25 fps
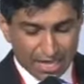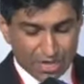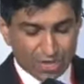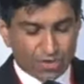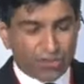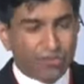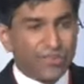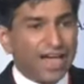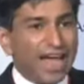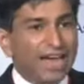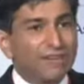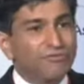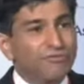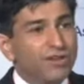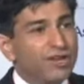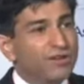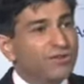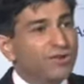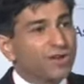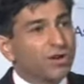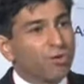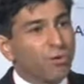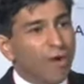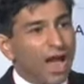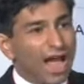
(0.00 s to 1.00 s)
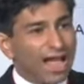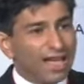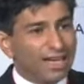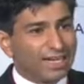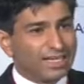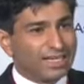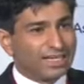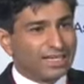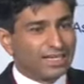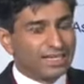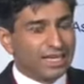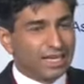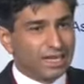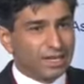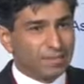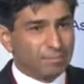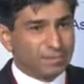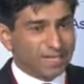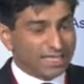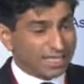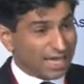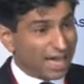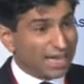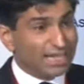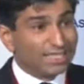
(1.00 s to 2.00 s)
You know, that will require,
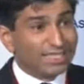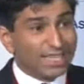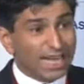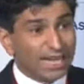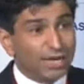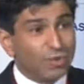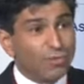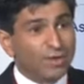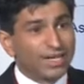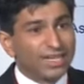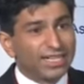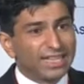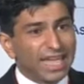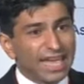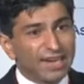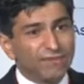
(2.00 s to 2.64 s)
besides equity,